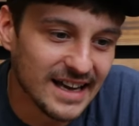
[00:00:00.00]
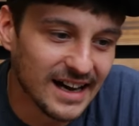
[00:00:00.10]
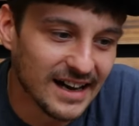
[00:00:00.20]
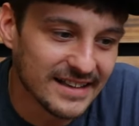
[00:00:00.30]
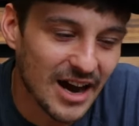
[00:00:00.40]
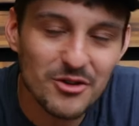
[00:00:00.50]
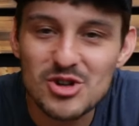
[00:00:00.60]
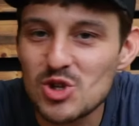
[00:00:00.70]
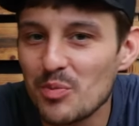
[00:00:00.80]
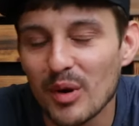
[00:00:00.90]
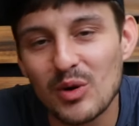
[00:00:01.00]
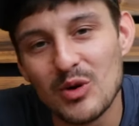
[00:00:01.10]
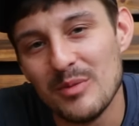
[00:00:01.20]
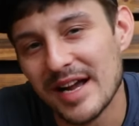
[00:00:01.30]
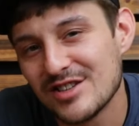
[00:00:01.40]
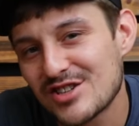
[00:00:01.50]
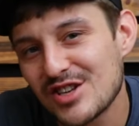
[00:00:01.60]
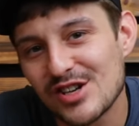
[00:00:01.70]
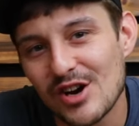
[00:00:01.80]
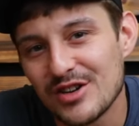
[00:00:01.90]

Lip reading: that was super cool, man. Just to go